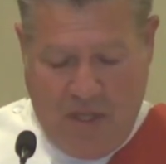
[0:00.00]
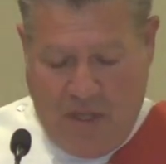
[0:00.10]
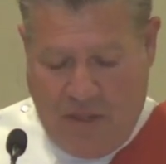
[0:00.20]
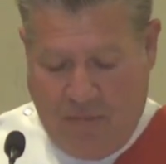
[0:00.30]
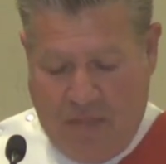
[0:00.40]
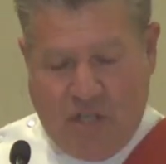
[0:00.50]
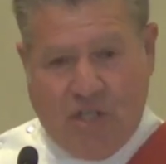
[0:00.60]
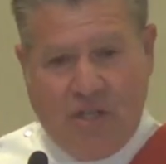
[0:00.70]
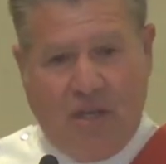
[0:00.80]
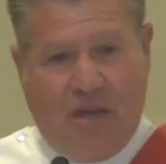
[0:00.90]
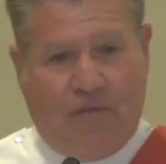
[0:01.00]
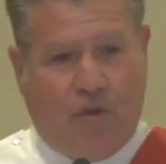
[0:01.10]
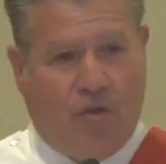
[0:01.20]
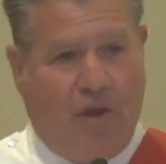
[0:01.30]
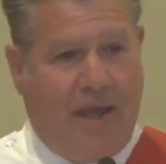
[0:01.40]
The mission of
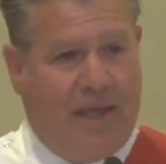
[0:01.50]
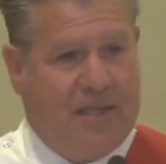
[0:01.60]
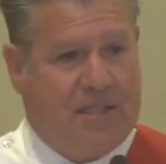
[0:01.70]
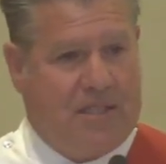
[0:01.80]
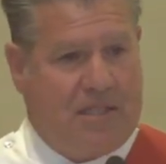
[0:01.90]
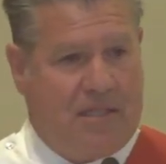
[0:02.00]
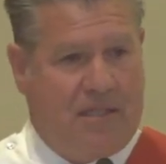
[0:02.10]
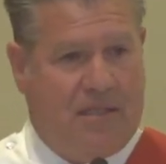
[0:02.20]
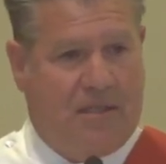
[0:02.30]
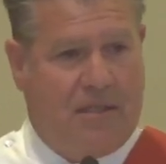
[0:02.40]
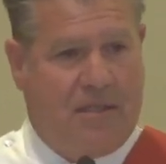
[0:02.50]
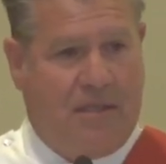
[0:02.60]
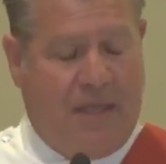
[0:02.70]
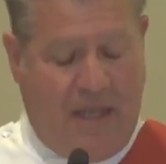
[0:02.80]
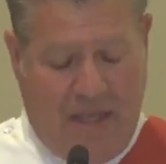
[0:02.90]
Christ
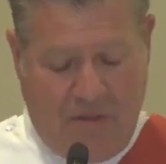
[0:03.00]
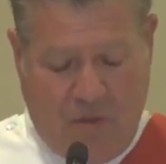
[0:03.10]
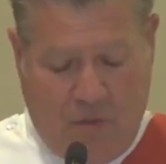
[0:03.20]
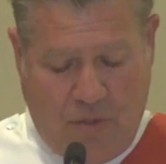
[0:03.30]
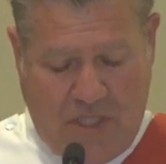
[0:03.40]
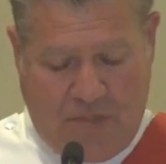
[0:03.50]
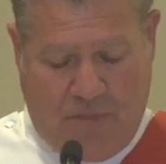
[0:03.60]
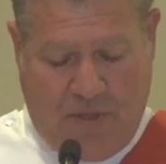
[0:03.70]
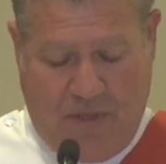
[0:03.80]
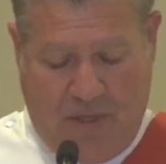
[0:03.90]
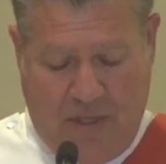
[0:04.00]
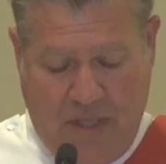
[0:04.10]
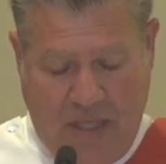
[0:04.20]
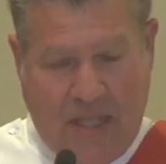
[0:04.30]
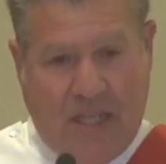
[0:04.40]
and the Holy Spirit
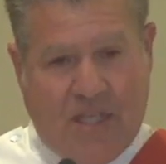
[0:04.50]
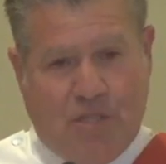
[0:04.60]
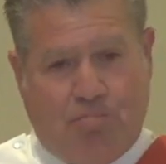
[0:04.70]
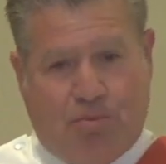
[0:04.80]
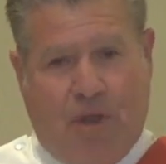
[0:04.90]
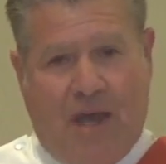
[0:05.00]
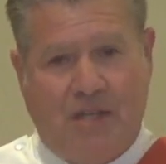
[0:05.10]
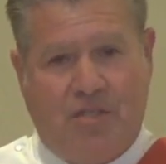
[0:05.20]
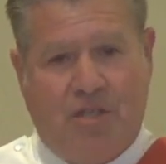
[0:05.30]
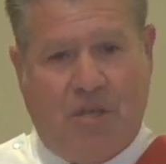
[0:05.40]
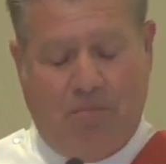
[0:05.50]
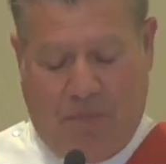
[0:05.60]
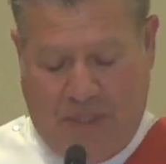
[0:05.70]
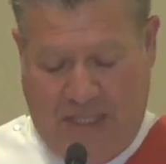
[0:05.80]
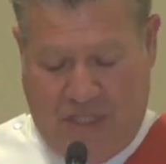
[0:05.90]
is brought to
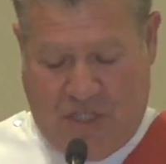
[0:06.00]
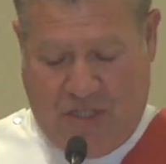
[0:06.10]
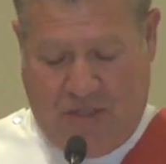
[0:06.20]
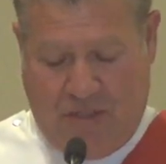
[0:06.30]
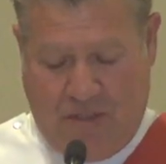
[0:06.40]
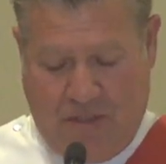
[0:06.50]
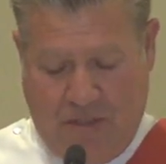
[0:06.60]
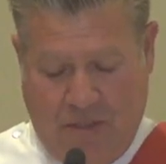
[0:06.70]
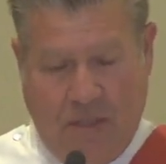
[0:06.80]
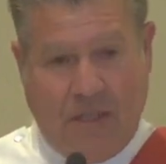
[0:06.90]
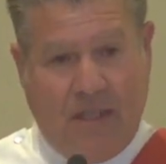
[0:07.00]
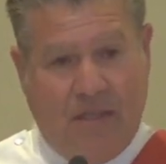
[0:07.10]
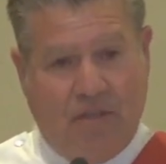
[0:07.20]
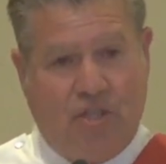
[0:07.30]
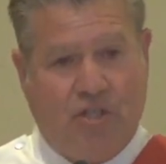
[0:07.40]
completion
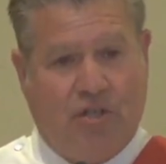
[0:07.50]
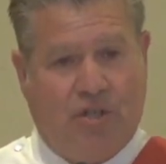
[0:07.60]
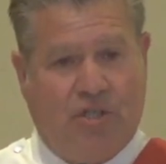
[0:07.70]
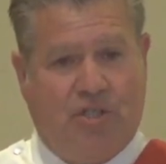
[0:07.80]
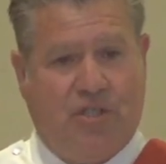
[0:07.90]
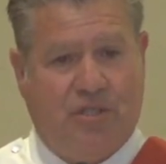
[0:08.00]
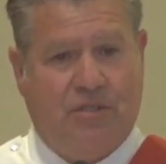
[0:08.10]
in the church.